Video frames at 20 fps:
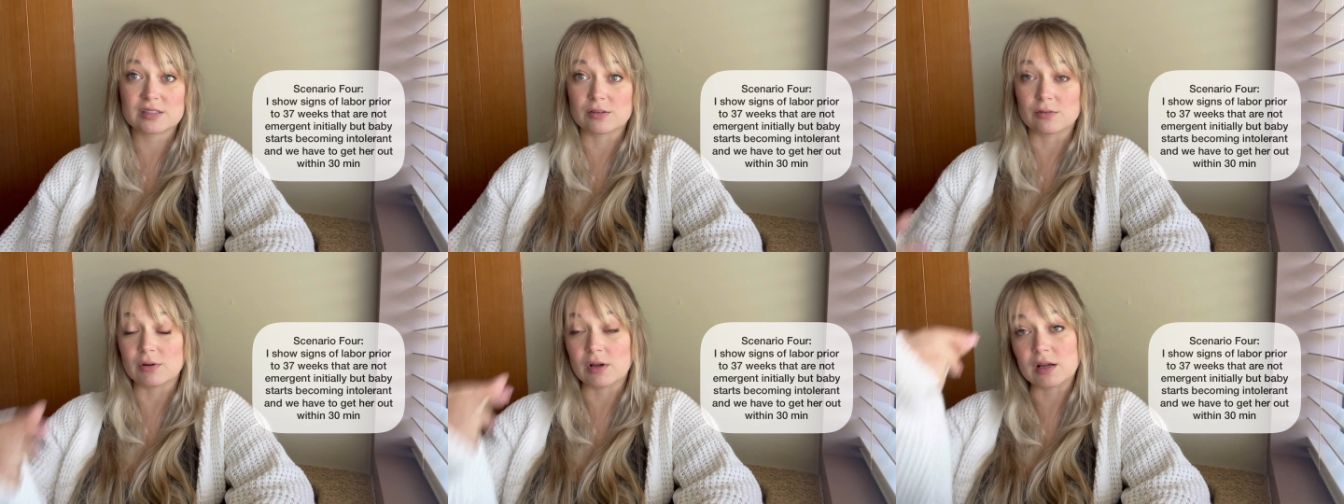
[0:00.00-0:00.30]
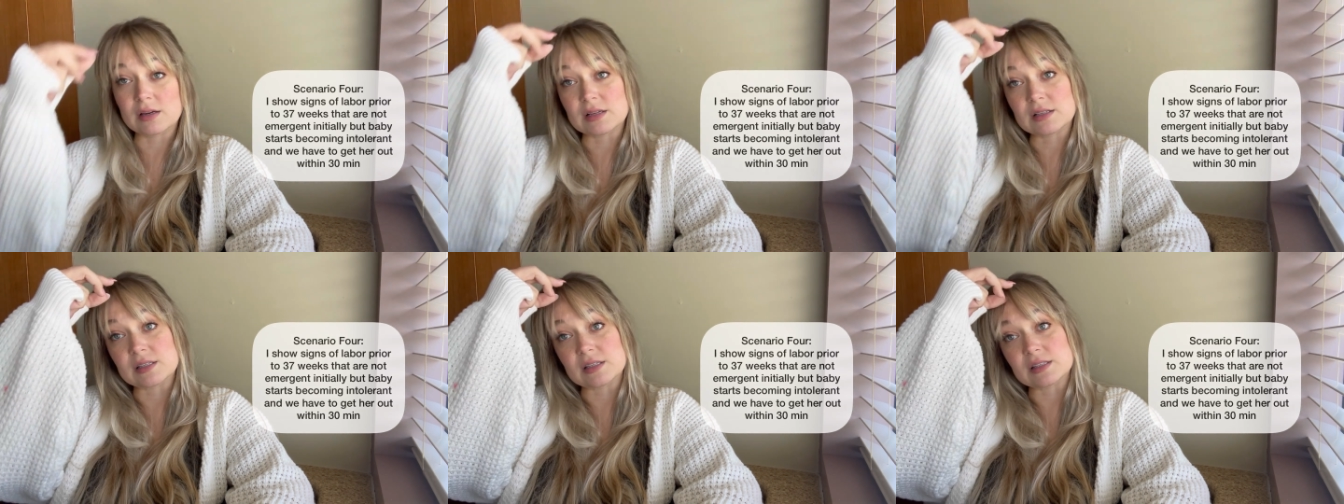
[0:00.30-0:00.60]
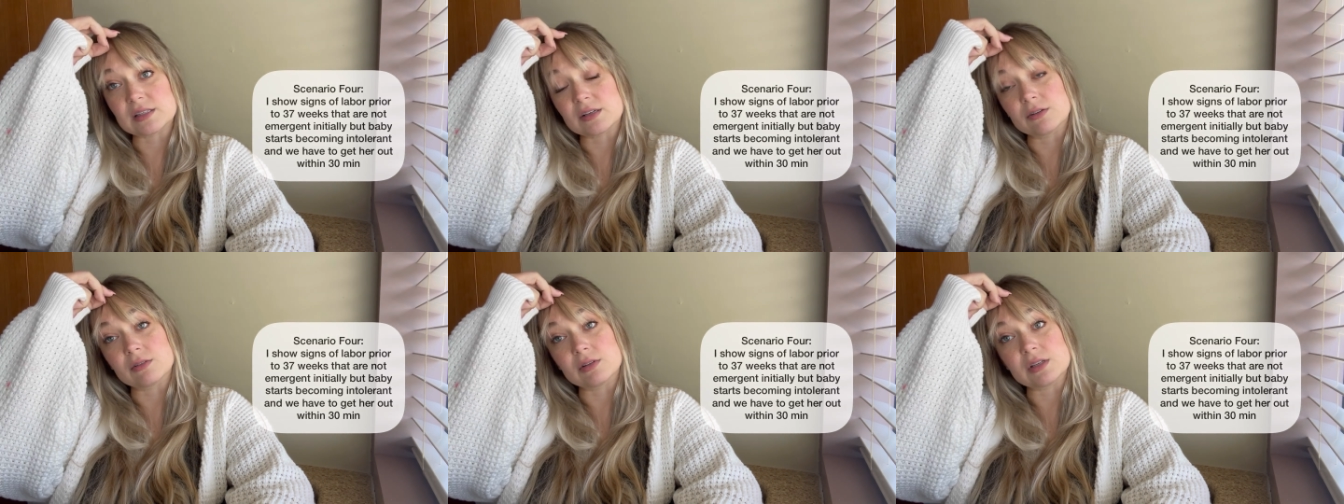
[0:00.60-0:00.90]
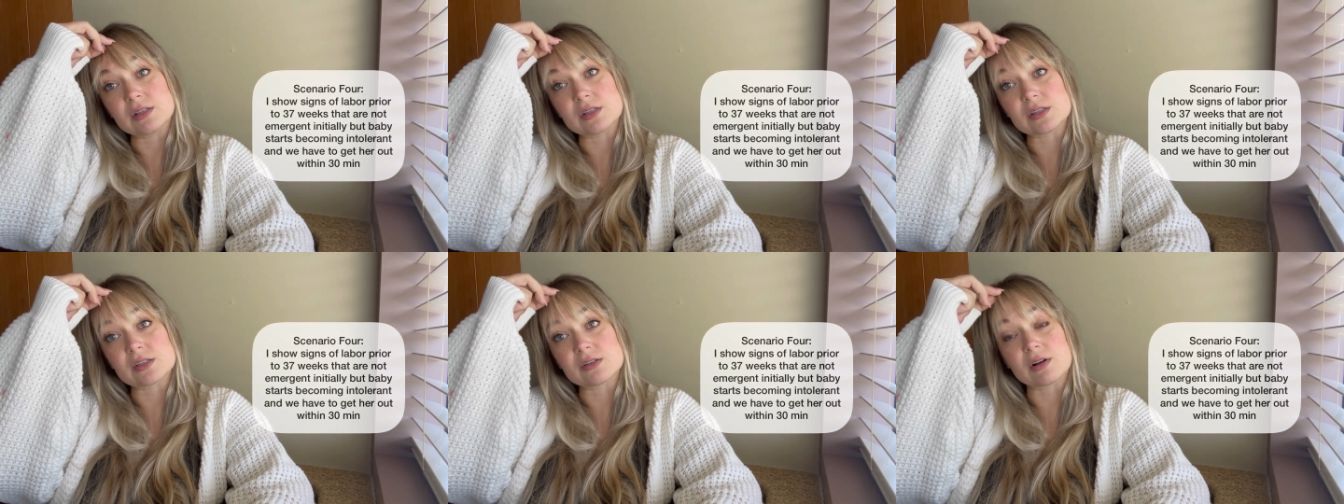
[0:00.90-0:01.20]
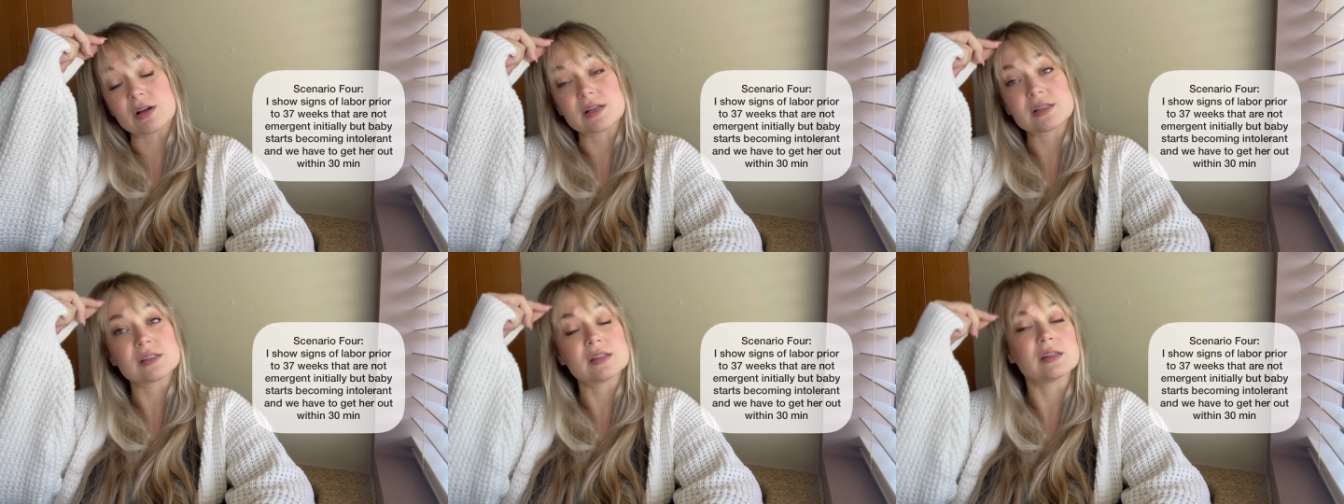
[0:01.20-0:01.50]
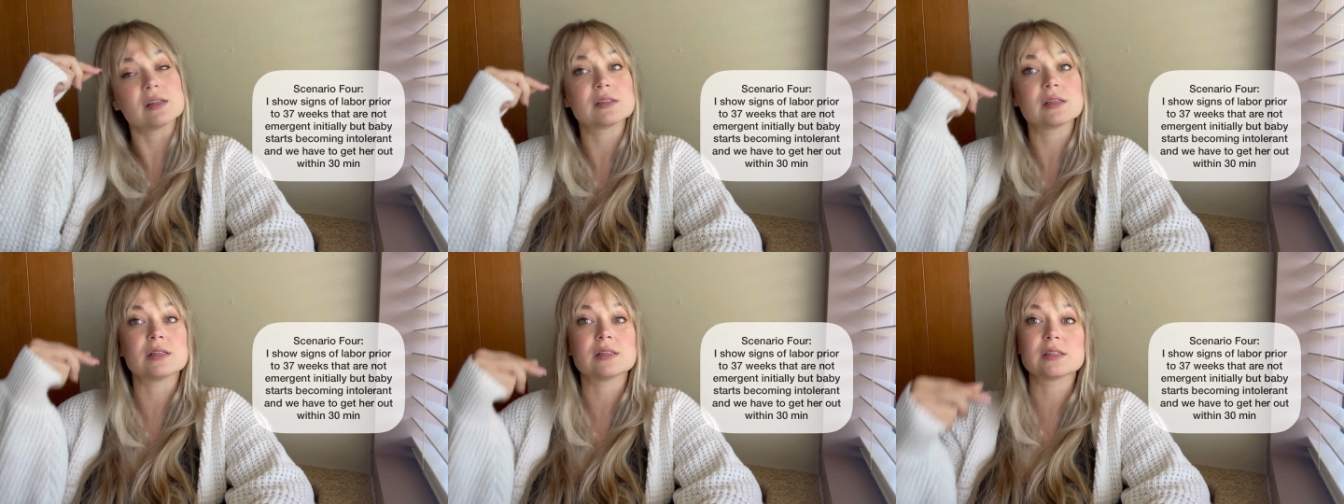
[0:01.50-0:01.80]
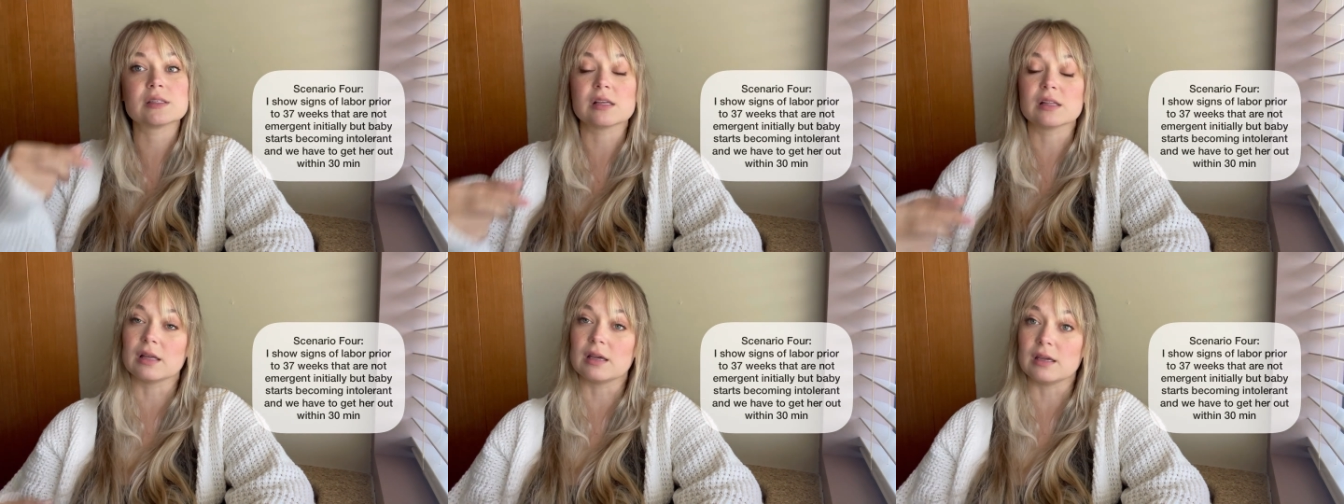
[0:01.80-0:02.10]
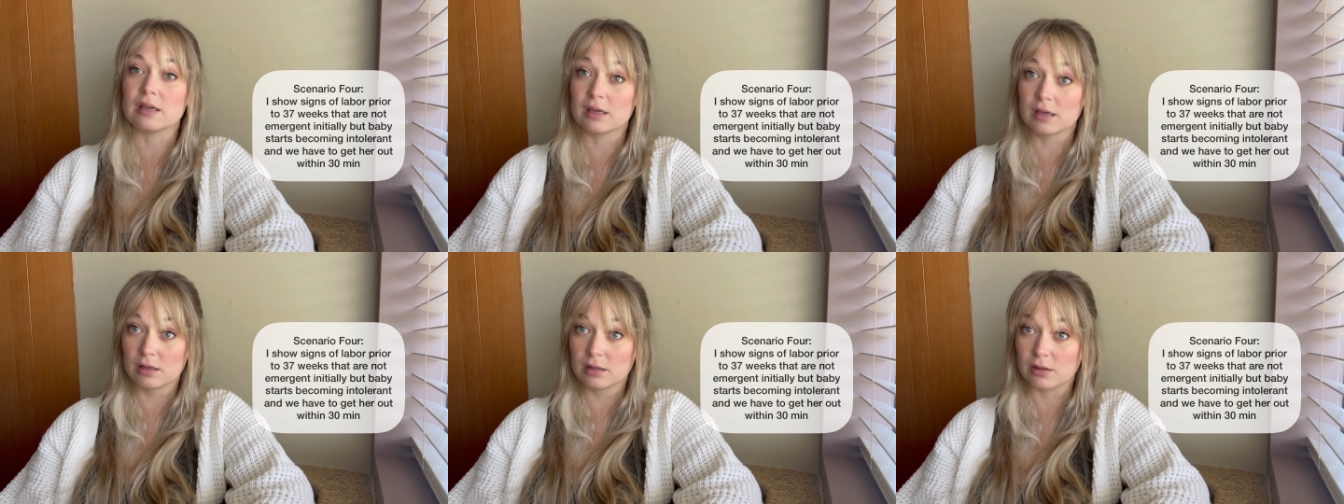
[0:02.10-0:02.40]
So not necessarily distress in the sense that like